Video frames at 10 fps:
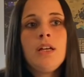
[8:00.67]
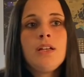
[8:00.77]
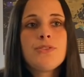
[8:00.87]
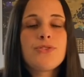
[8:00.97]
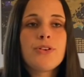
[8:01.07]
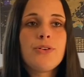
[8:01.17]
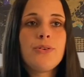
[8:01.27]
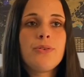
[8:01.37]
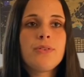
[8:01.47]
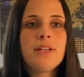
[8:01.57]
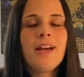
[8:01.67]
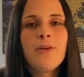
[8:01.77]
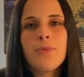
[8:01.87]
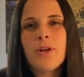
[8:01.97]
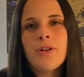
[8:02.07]
So yeah,
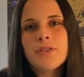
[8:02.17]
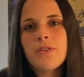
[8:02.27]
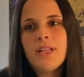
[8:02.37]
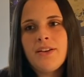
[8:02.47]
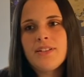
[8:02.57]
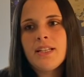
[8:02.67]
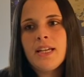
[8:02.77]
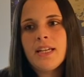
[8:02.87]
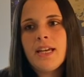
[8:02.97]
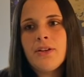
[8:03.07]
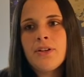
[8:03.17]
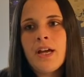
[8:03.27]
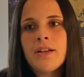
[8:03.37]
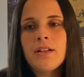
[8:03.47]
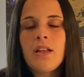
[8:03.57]
we also left at like 8 or
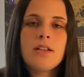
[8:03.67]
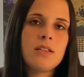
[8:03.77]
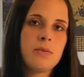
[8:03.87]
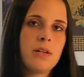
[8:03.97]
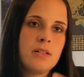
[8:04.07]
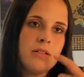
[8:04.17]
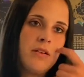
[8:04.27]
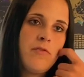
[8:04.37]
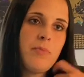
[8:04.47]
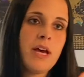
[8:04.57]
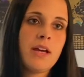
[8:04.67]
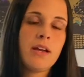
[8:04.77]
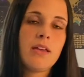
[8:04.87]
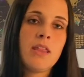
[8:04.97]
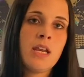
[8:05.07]
9 o'clock since we had to drive back
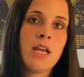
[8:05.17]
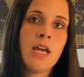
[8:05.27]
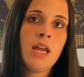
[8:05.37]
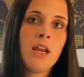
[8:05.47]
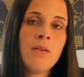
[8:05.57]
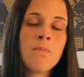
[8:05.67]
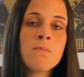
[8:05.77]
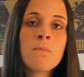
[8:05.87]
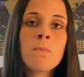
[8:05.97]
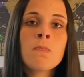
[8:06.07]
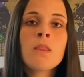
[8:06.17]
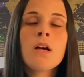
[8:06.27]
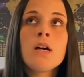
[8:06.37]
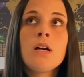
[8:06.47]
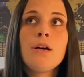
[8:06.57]
that night.
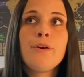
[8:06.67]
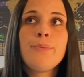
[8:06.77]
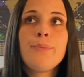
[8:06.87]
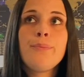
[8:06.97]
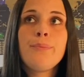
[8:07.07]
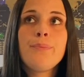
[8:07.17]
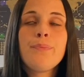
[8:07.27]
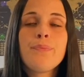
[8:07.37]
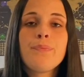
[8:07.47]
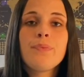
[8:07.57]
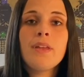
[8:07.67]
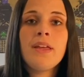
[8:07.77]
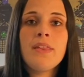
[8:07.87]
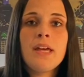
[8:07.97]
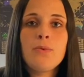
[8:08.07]
And
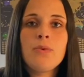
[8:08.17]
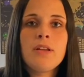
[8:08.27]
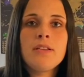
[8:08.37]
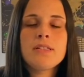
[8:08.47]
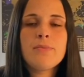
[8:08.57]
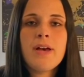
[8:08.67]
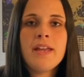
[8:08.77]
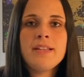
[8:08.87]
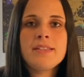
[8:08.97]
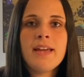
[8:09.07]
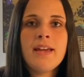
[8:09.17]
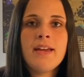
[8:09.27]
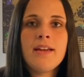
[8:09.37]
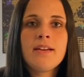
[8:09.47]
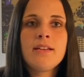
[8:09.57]
then when St. Paddy's
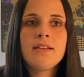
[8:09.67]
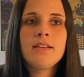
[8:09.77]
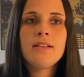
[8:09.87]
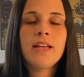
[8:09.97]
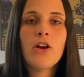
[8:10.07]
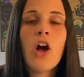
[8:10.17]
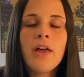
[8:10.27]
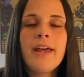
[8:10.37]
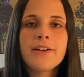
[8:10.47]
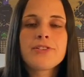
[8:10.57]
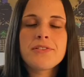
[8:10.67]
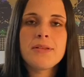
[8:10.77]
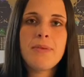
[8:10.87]
Day, like on actual St.